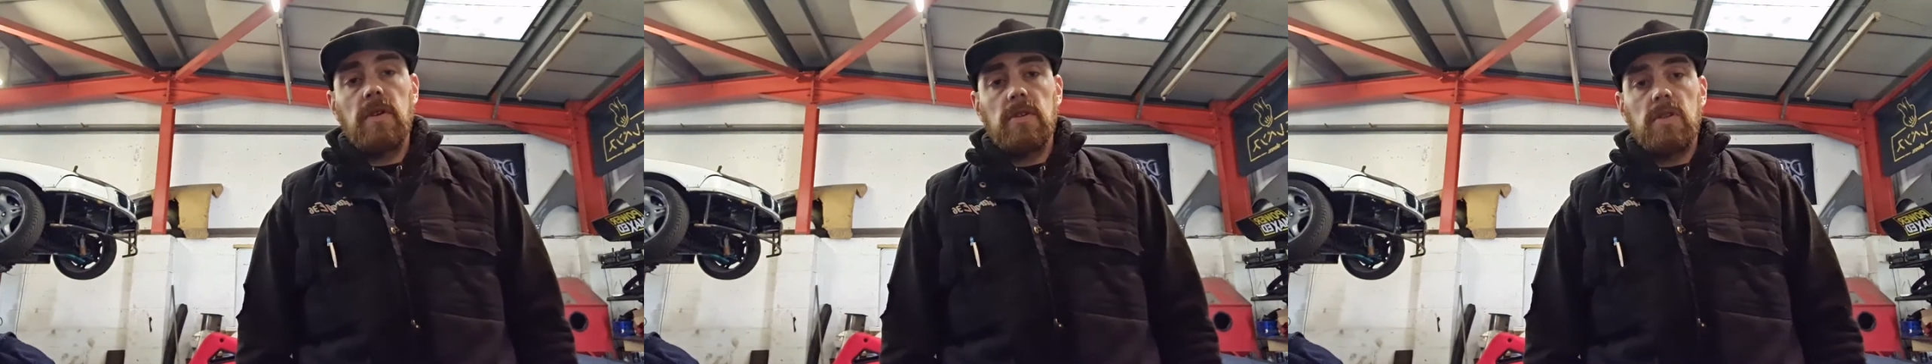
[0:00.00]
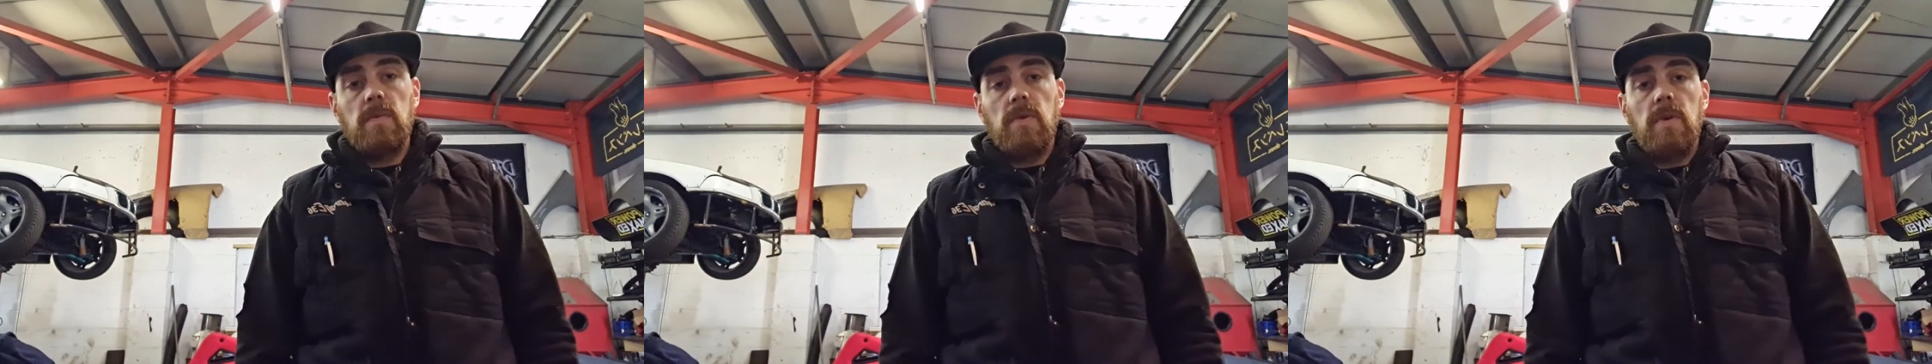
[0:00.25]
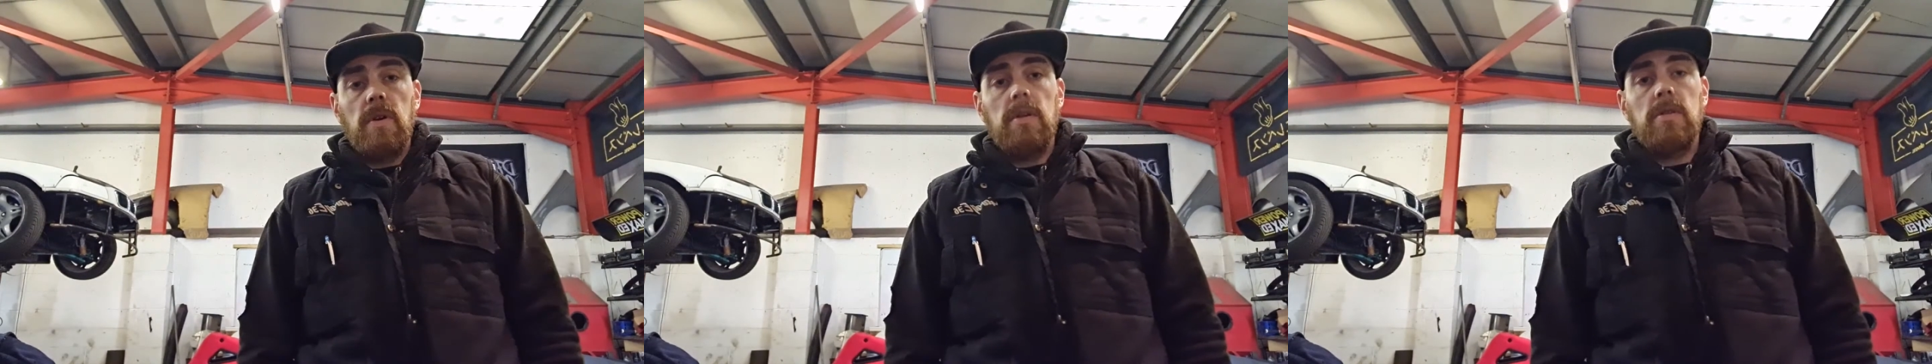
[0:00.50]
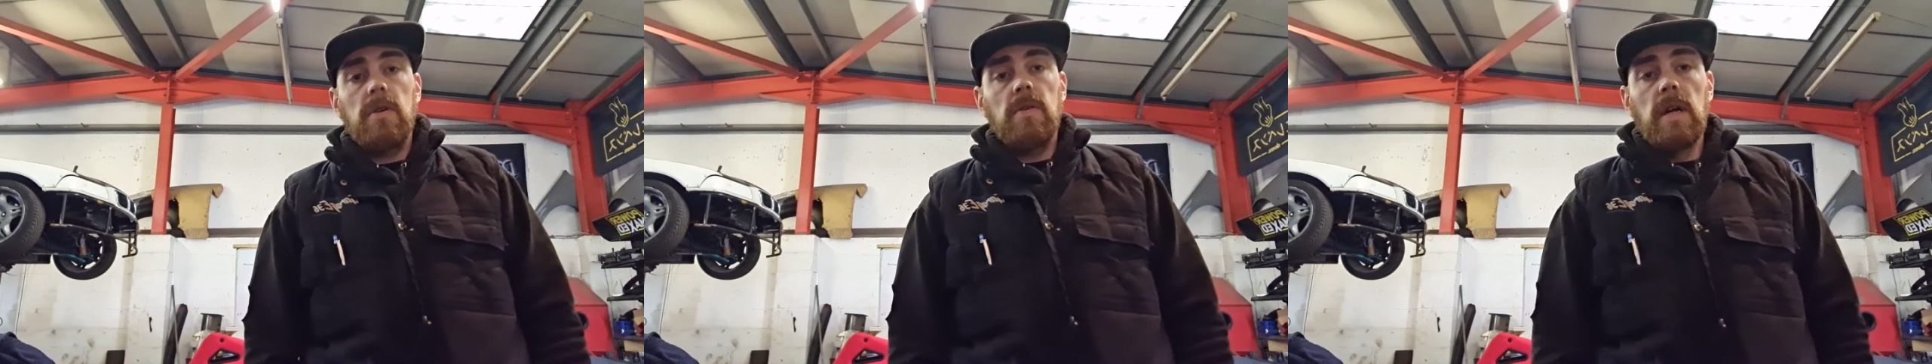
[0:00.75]
customer work,
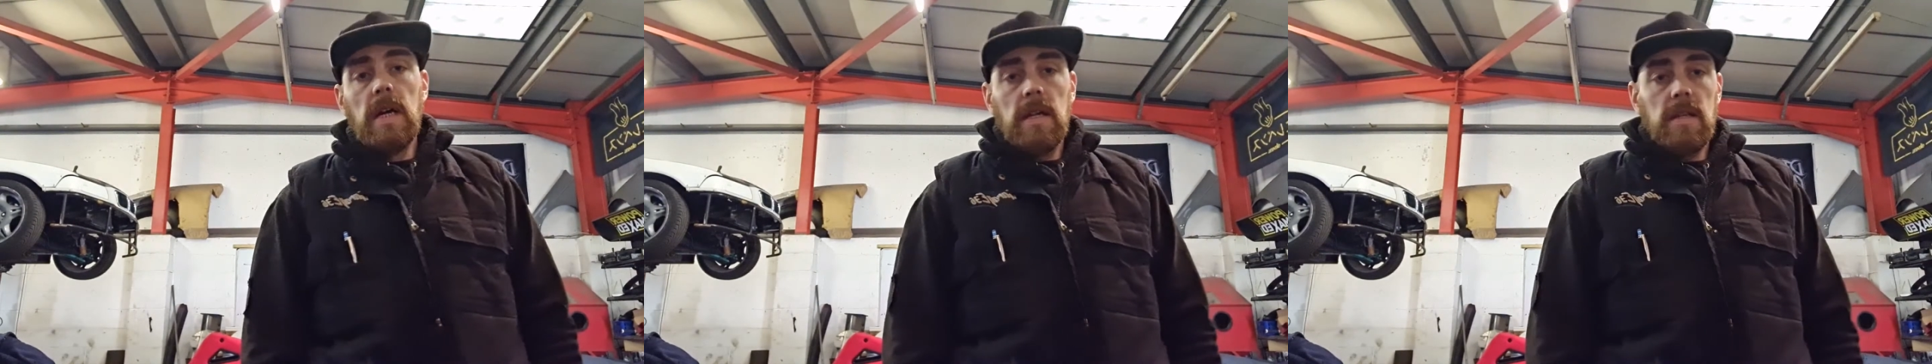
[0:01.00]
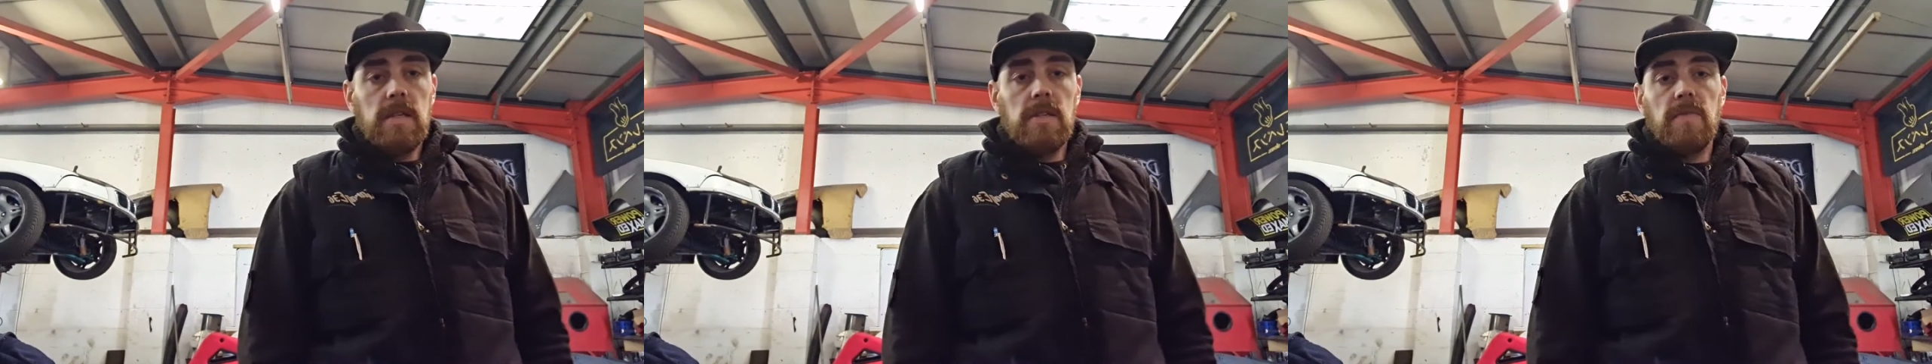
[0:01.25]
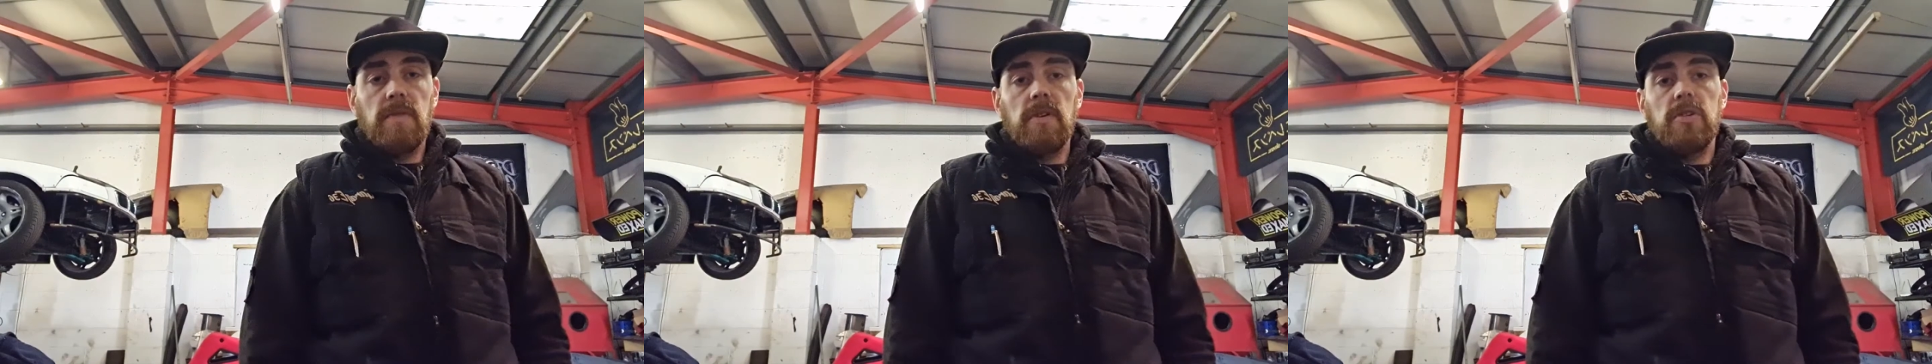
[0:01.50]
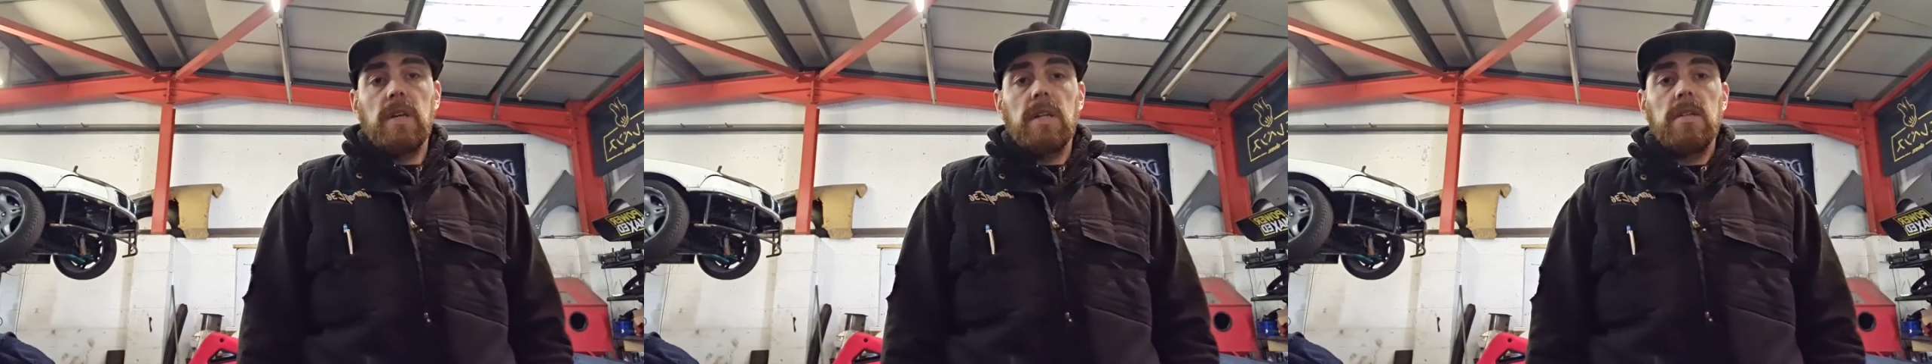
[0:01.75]
so this is the
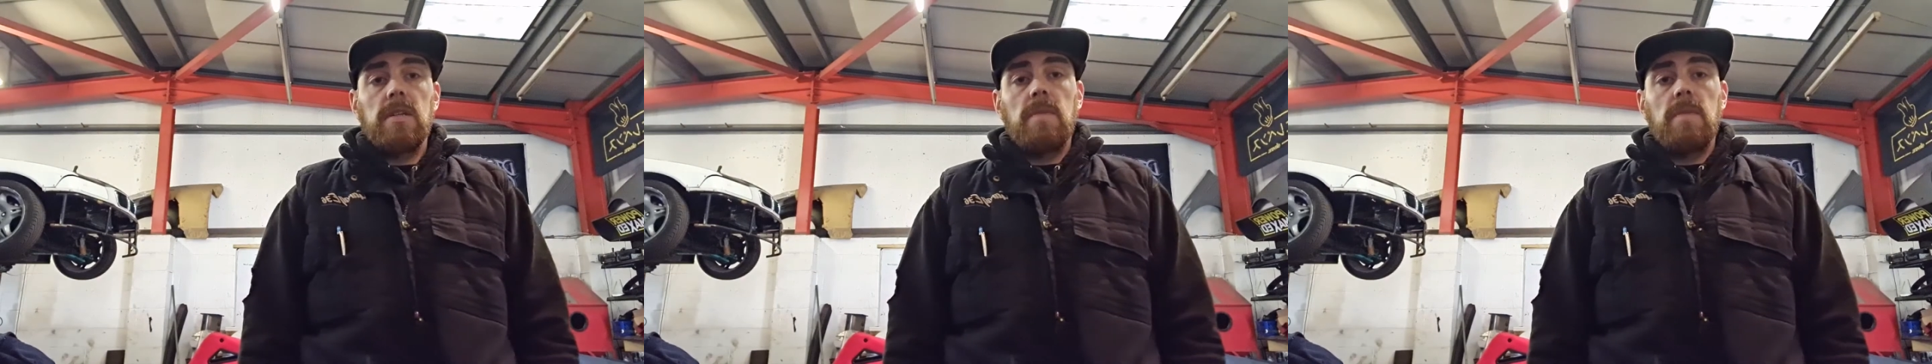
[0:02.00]
first chance